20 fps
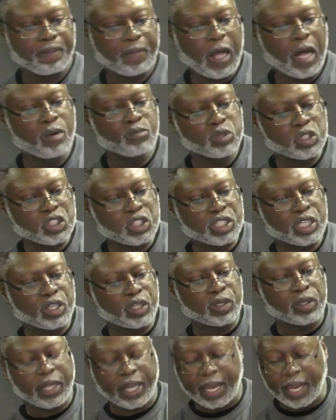I'm
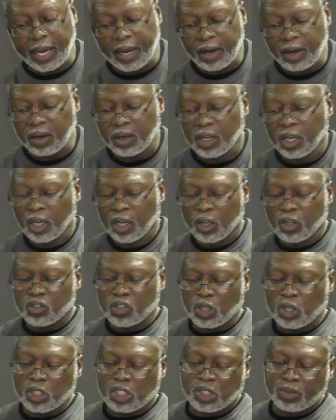still here.
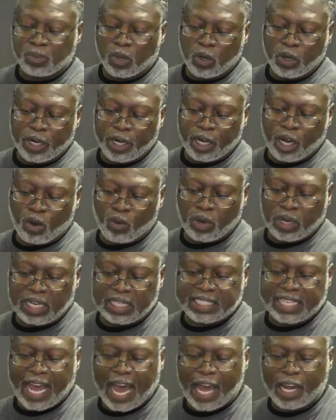So this morning I want
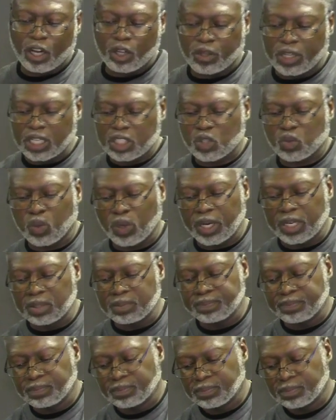to title this
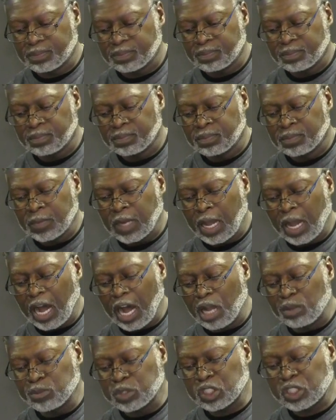one,
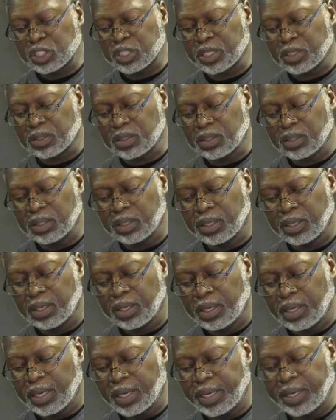I'm still
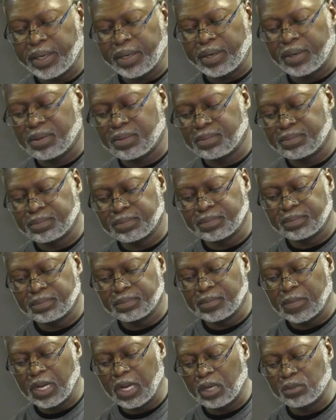here.
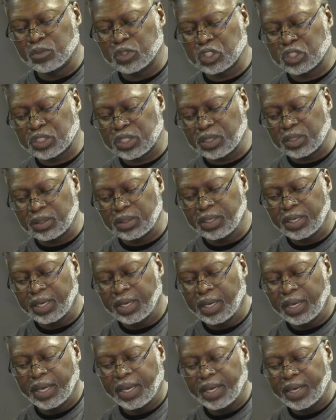I'm still
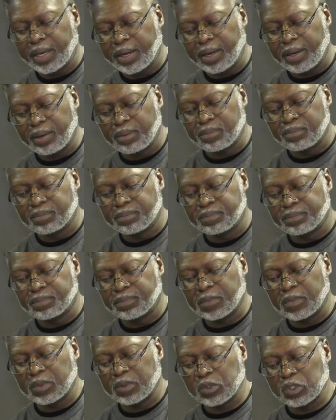here.
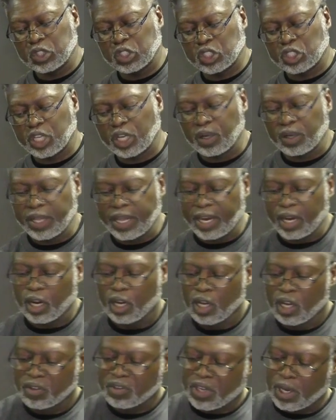I'm still
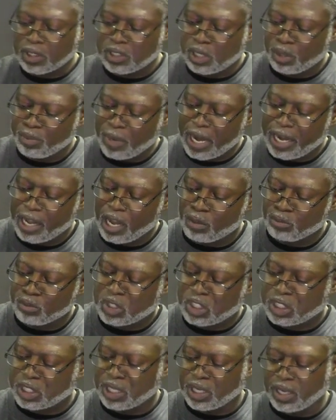here. Tell somebody I'm
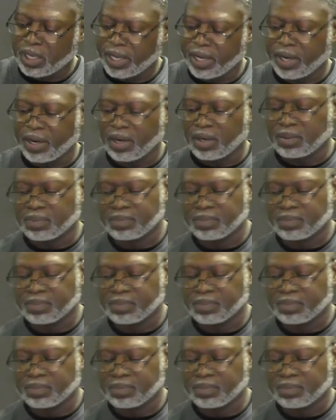still here.